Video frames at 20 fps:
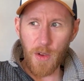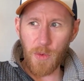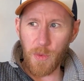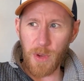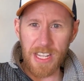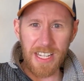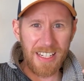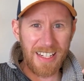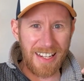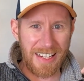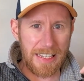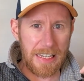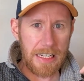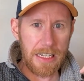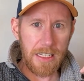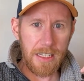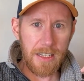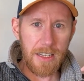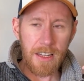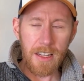
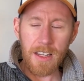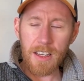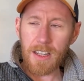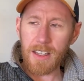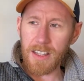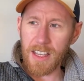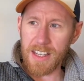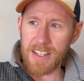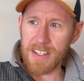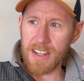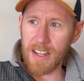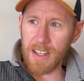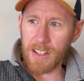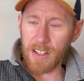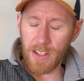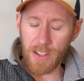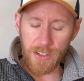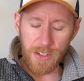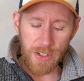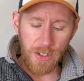weaknesses, their
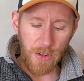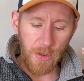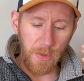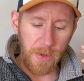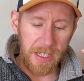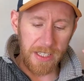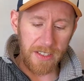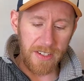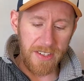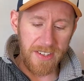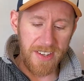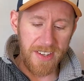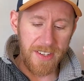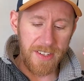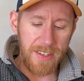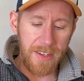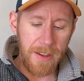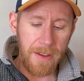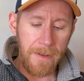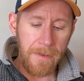psychological
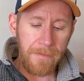weaknesses.